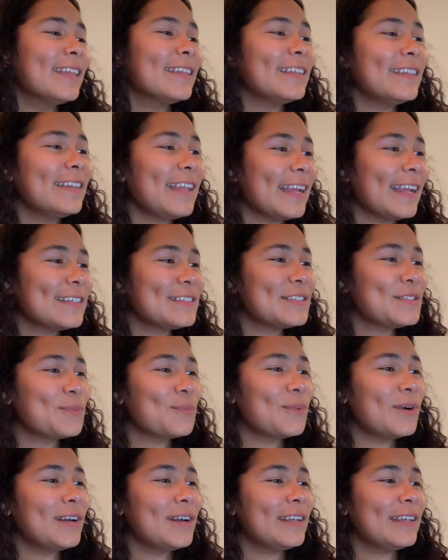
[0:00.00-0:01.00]
The next
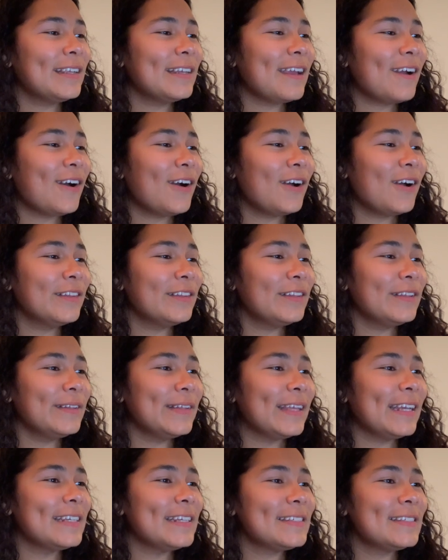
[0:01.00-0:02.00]
one on the
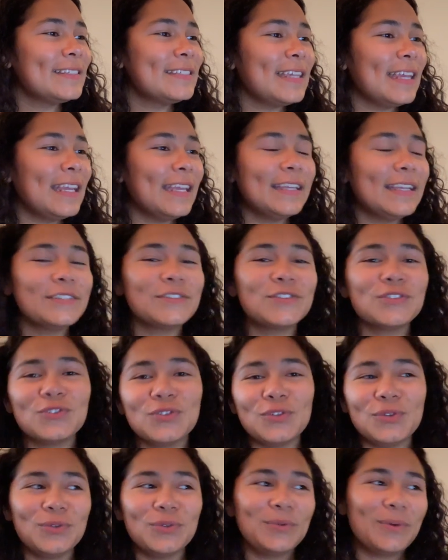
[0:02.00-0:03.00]
list is
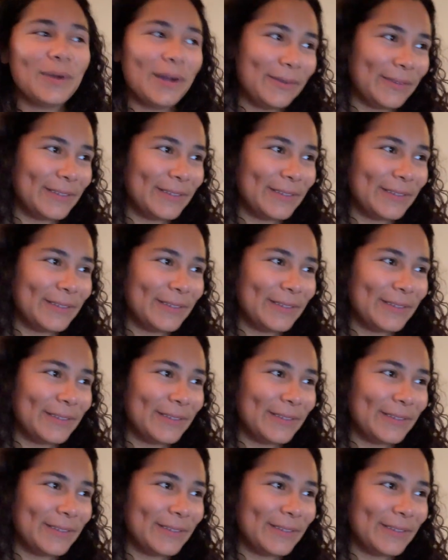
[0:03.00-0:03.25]
to,